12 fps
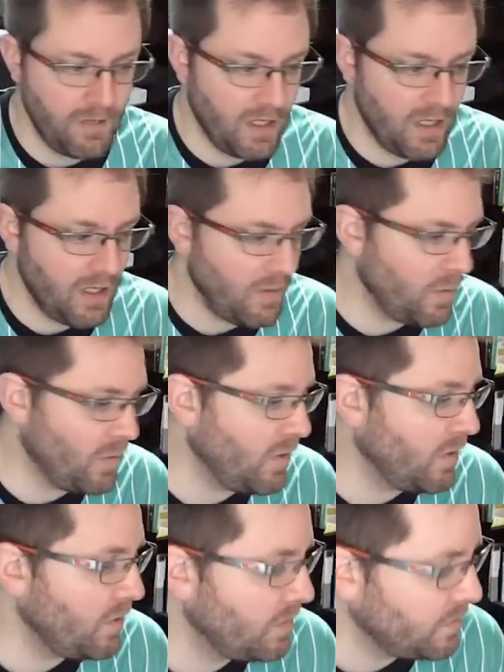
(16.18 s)

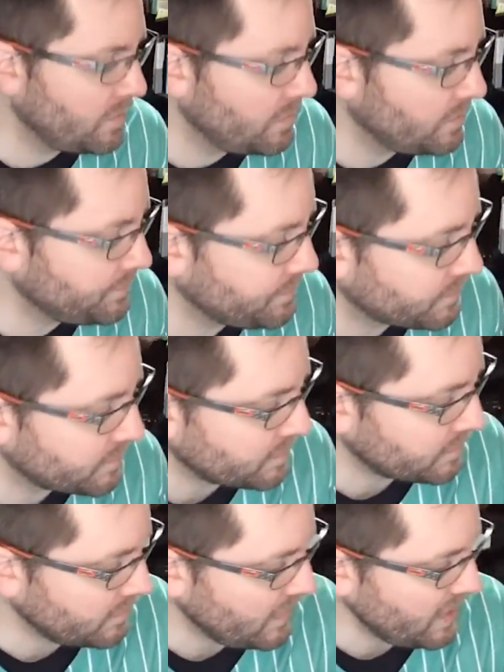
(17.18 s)
Well,
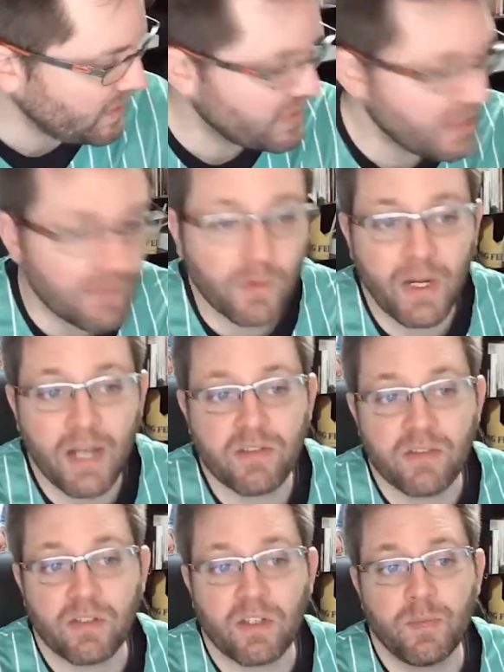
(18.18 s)
sea level rise
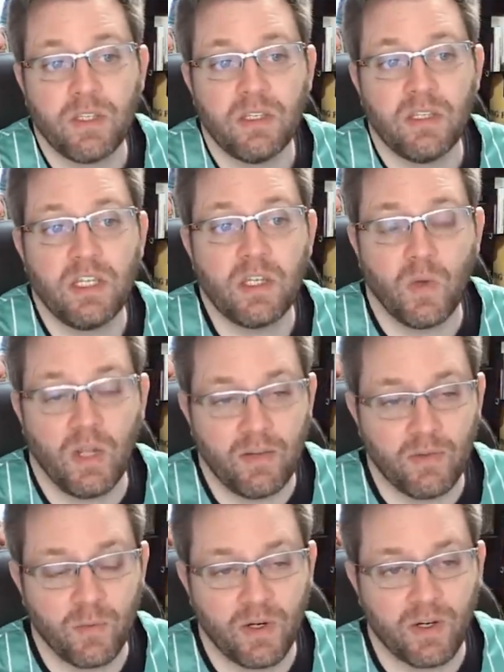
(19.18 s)
isn't going to be equal
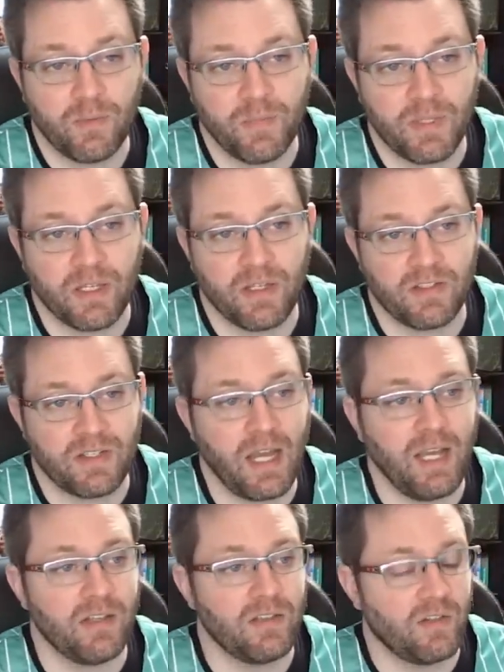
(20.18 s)
everywhere because
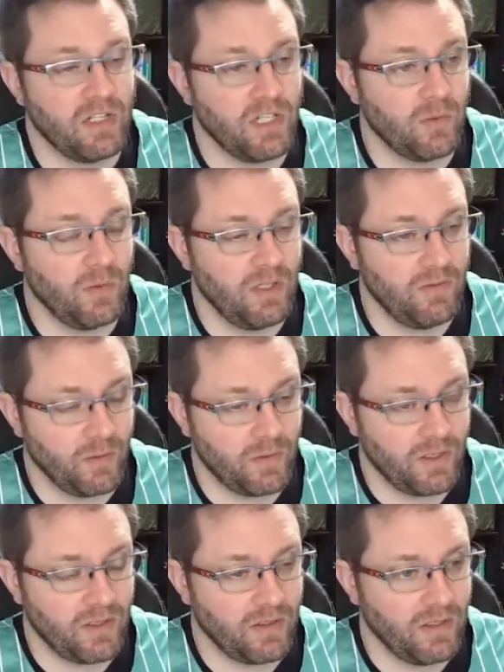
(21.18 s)
tides aren't equal
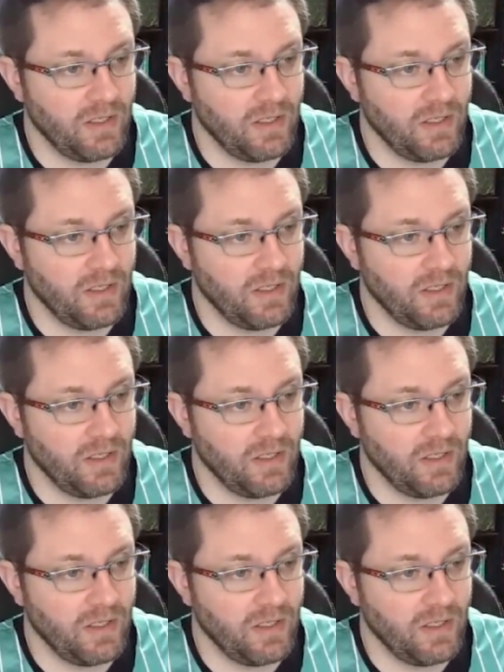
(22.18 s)
everywhere.